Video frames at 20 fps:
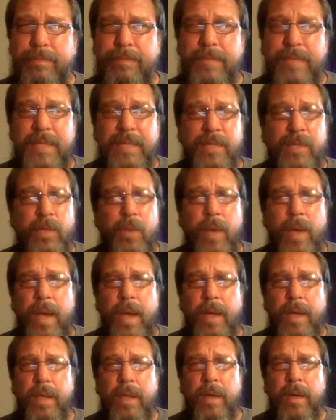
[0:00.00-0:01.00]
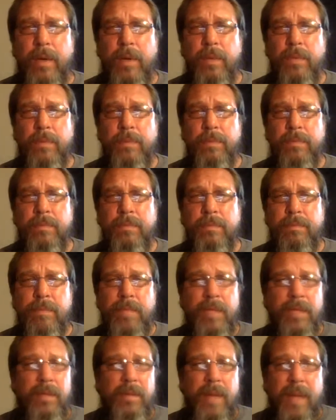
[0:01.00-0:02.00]
That's the way I'd go.
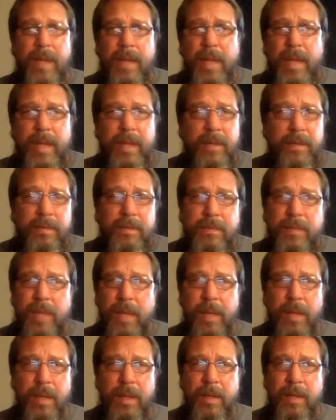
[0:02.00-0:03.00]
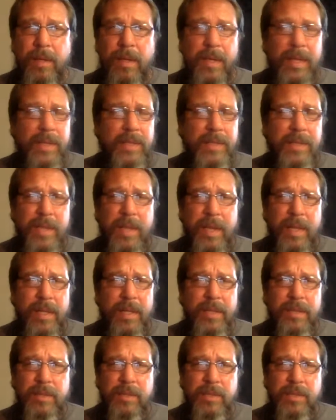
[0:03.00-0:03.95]
But like I said, I like